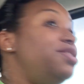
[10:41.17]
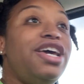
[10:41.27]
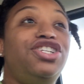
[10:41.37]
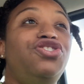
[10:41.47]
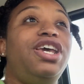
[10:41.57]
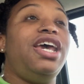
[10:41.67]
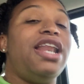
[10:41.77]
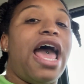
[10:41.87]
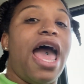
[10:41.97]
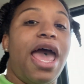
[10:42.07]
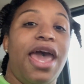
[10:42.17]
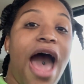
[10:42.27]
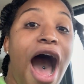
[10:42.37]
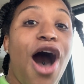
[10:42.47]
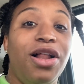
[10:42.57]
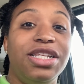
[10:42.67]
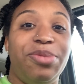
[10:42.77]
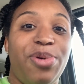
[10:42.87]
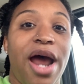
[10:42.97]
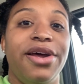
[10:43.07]
that you get all of the
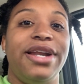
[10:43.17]
product